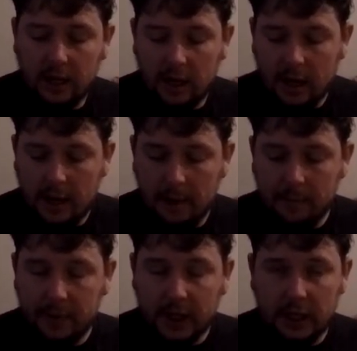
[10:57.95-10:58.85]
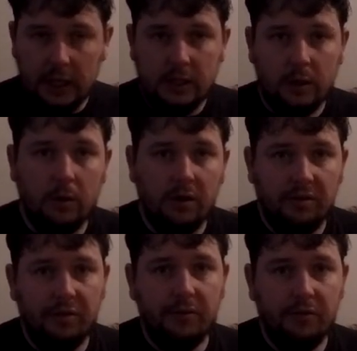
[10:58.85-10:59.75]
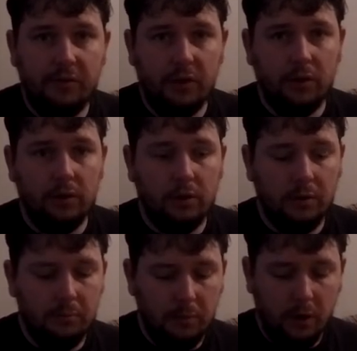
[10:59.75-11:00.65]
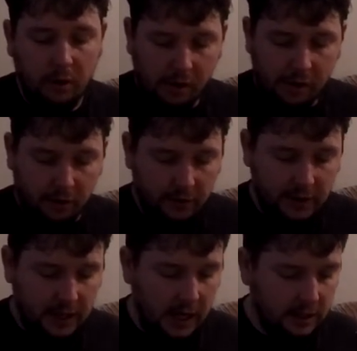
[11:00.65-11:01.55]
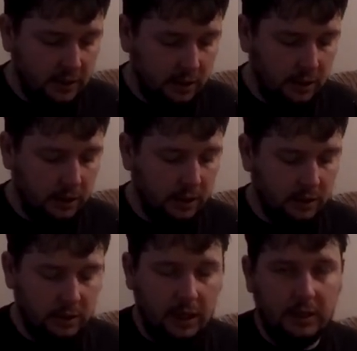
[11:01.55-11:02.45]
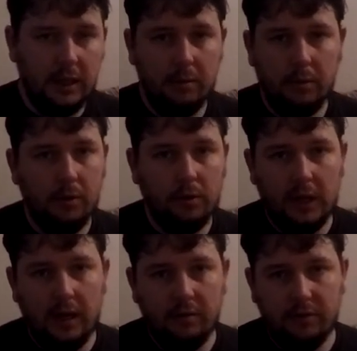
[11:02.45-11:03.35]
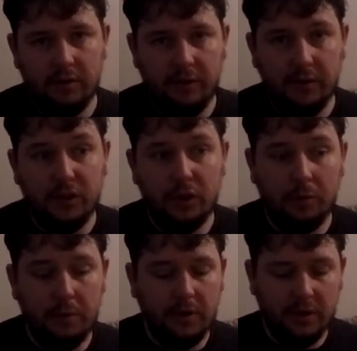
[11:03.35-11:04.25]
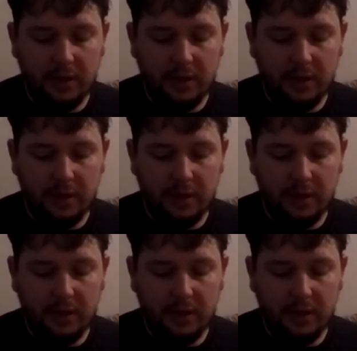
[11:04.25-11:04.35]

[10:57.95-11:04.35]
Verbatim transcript: Um, they need to go on a full, more thorough test because, let's say, we were only out for a very short period of